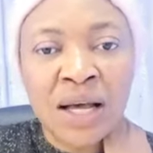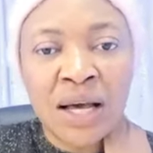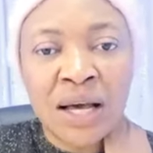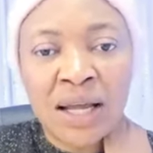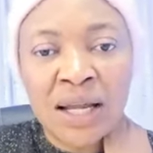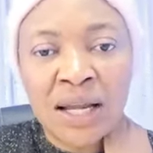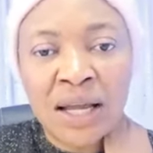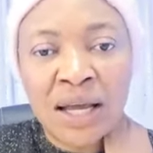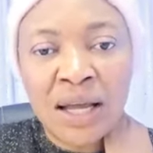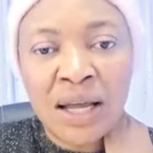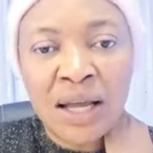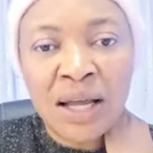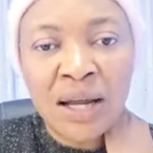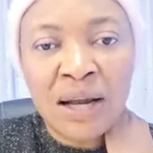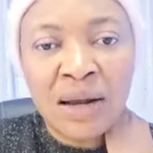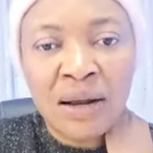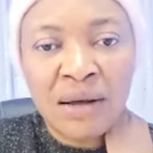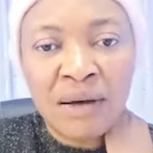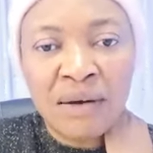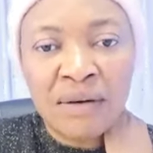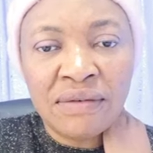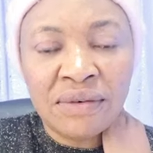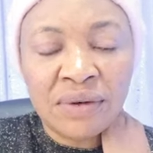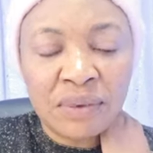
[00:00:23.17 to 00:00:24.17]
And I
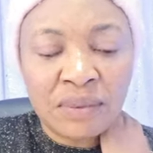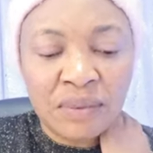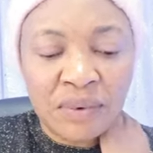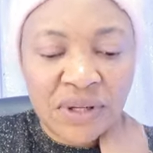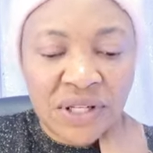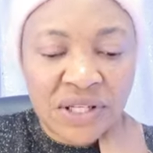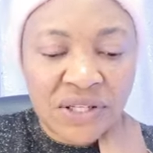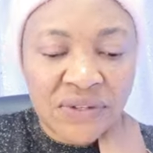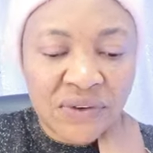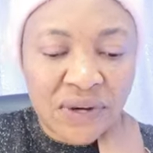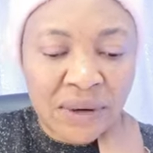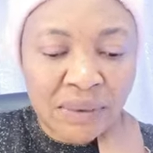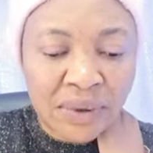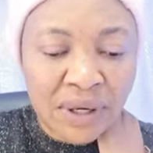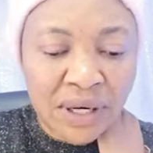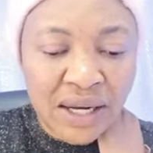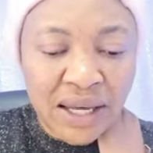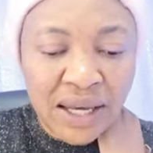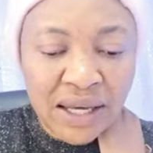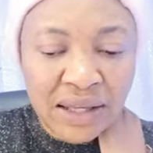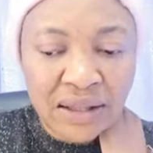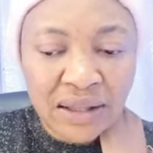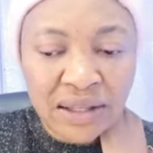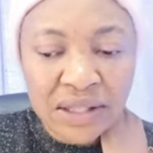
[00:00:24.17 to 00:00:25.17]
love you. Please, family,
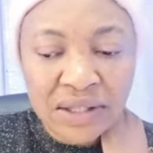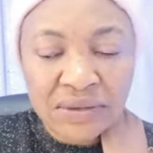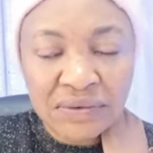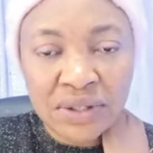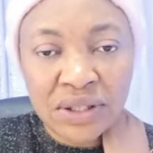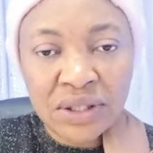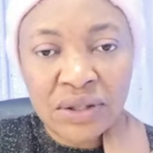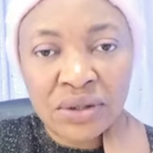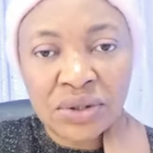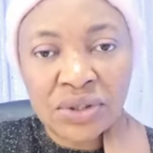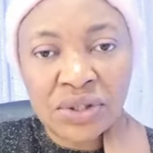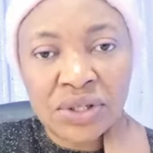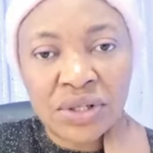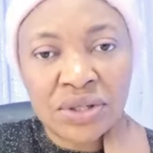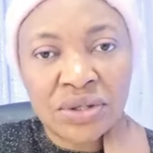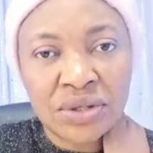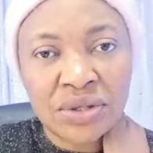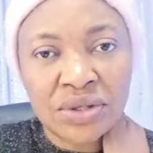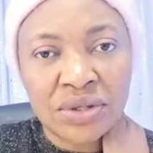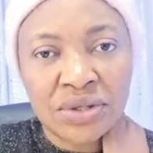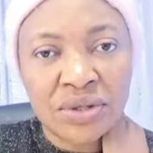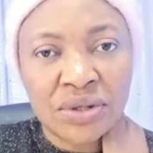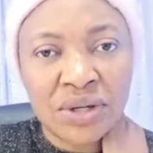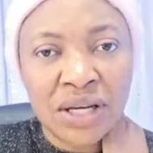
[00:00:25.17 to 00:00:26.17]
like this video, share,
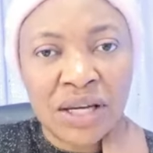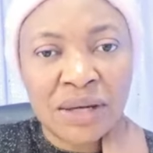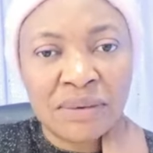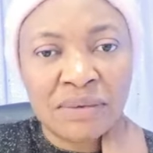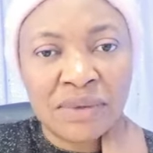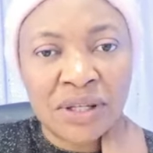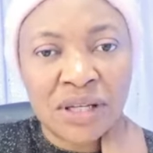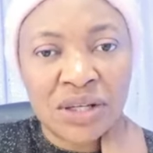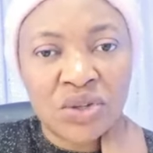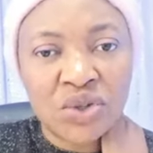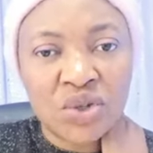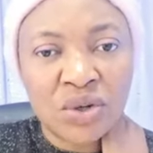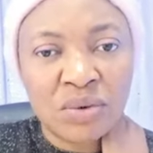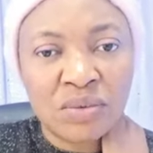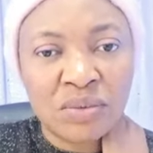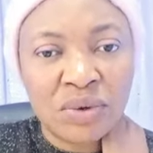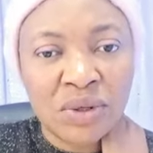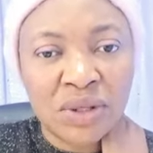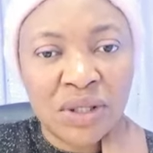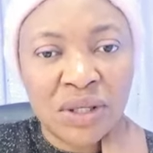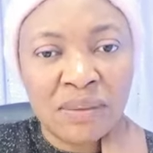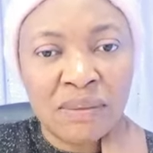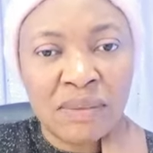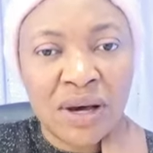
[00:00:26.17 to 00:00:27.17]
subscribe, tell
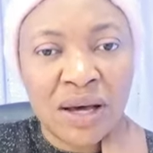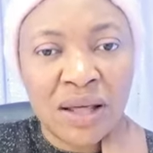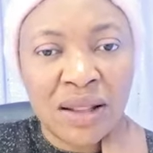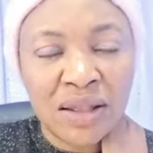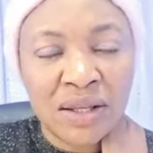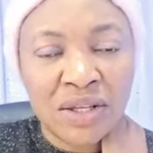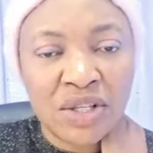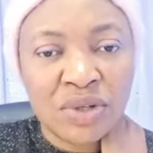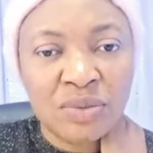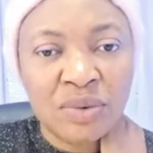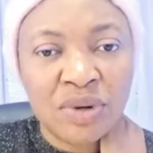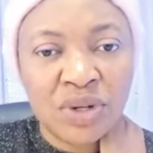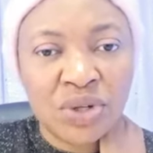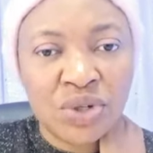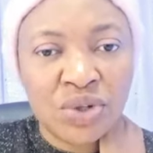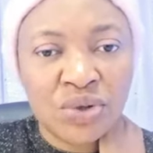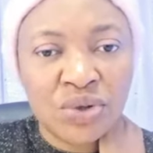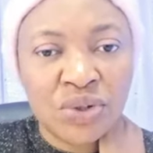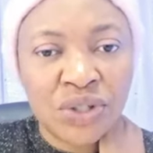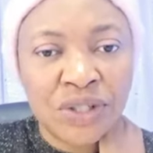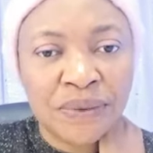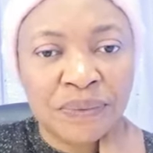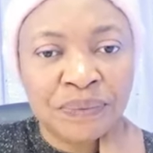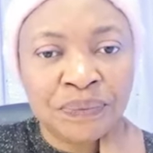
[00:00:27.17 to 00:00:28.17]
somebody about this
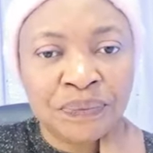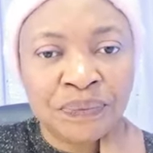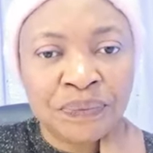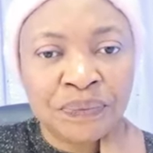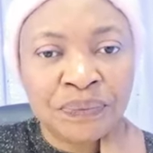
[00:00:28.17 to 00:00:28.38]
ministry.